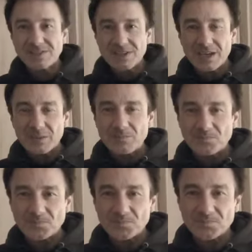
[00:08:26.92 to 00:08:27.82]
a
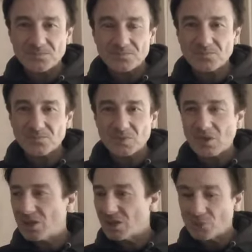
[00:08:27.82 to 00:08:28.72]

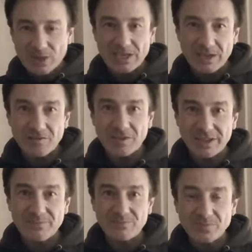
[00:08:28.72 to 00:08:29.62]
really
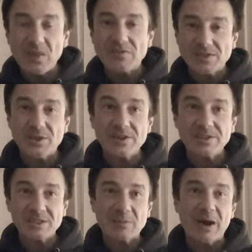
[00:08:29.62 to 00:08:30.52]
lovely love
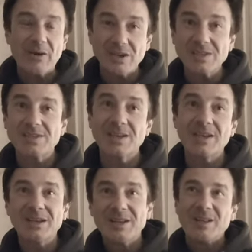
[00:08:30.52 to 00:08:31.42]
sonnet about us
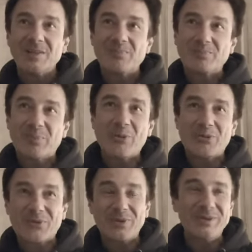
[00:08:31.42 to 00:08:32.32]

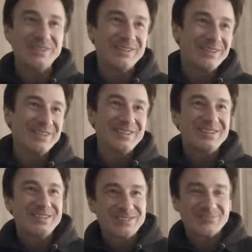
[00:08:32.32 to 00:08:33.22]
both
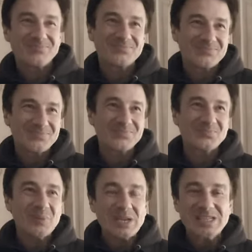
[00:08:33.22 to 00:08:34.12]

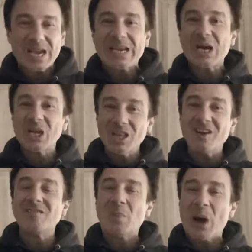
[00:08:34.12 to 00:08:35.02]
maintaining our
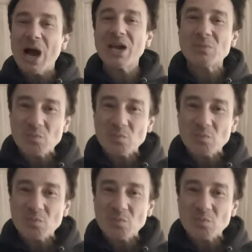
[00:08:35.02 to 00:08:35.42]
love by